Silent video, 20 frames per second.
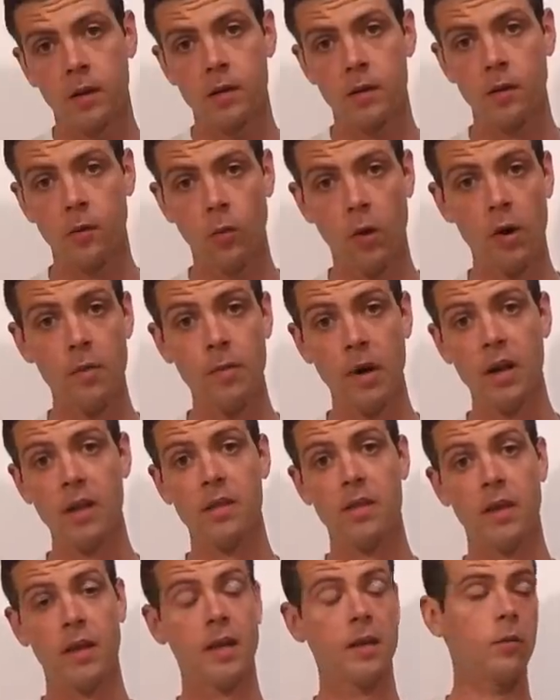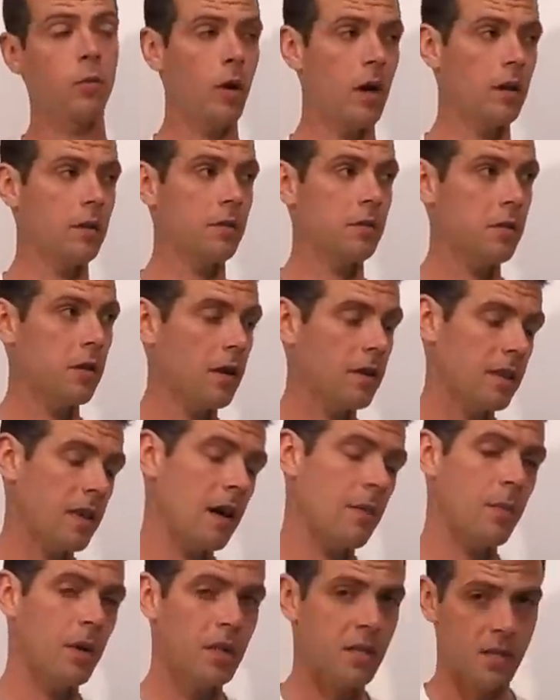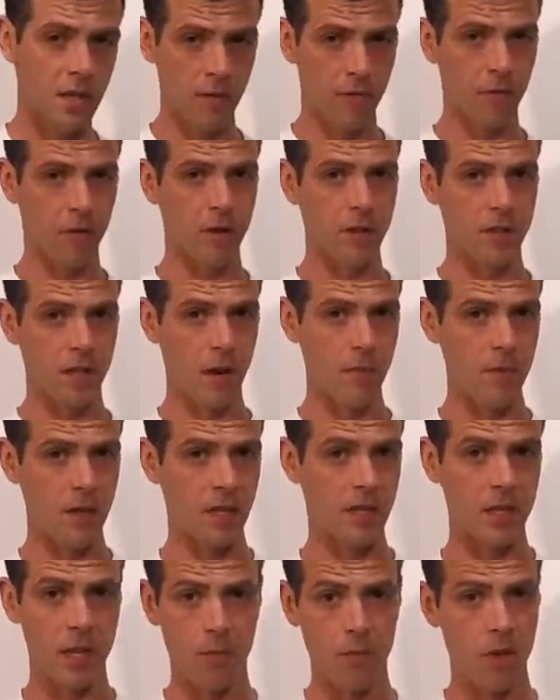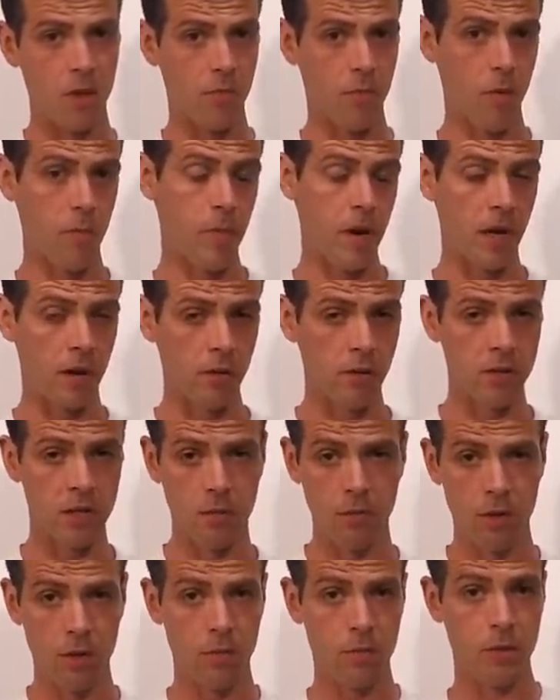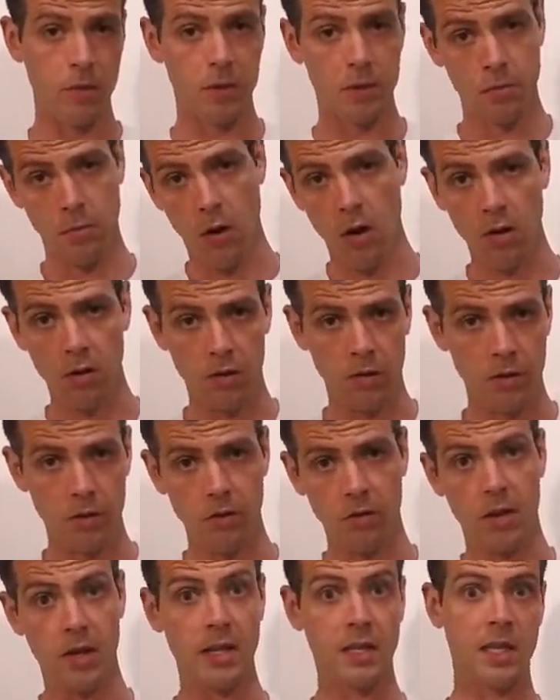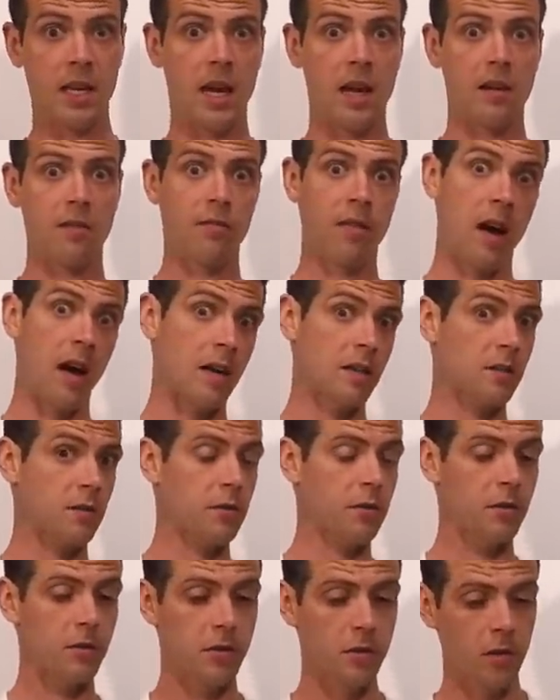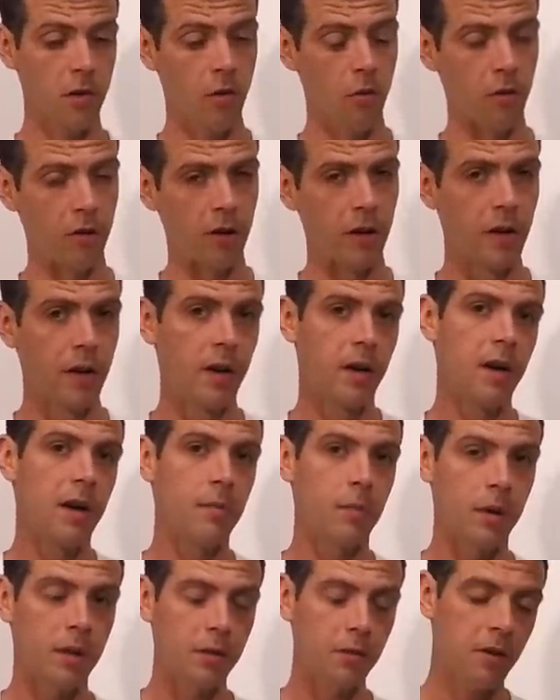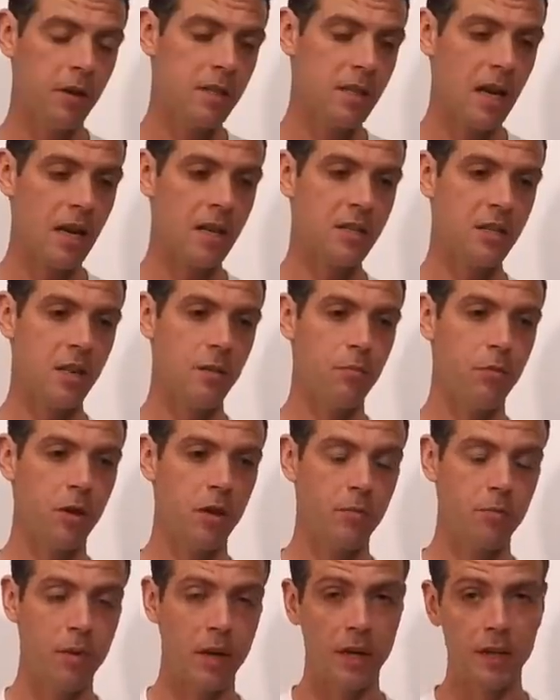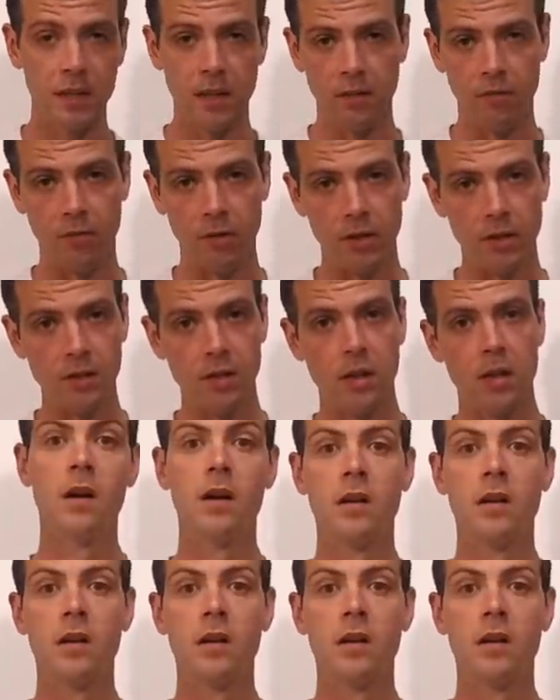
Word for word: So one might think, well, there's not that much difference. I mean, some of them are bigger, some of them are smaller, so they sand faster or slower. But there is actually a pretty big difference.